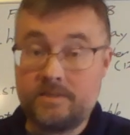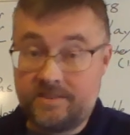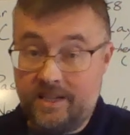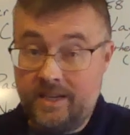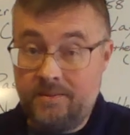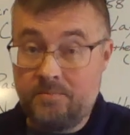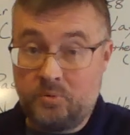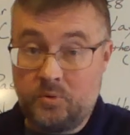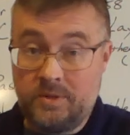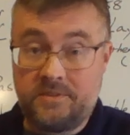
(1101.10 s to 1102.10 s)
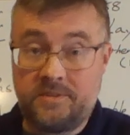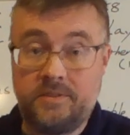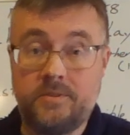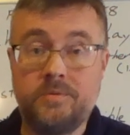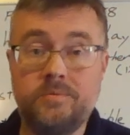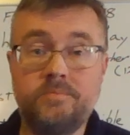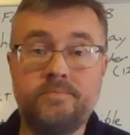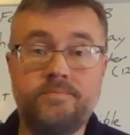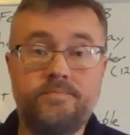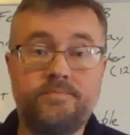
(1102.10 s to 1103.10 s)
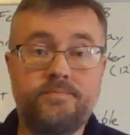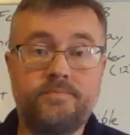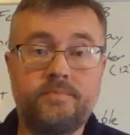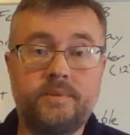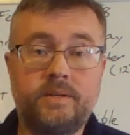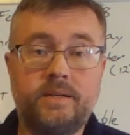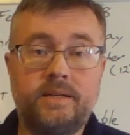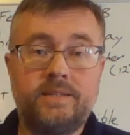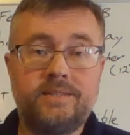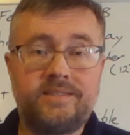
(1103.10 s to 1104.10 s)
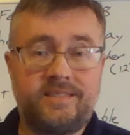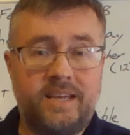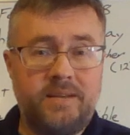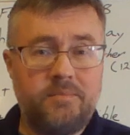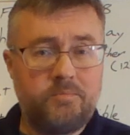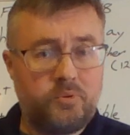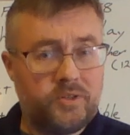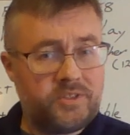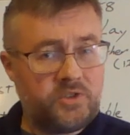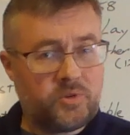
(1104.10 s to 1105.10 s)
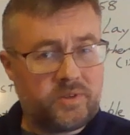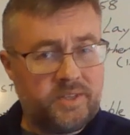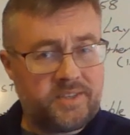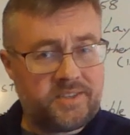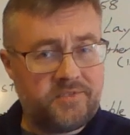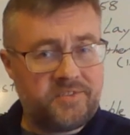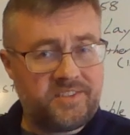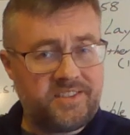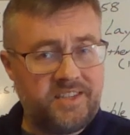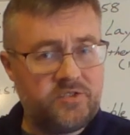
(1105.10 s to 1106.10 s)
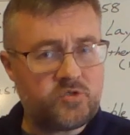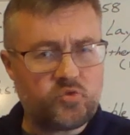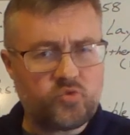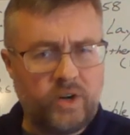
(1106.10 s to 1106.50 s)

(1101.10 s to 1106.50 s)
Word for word: Satan points to you. Satan puts your list of sins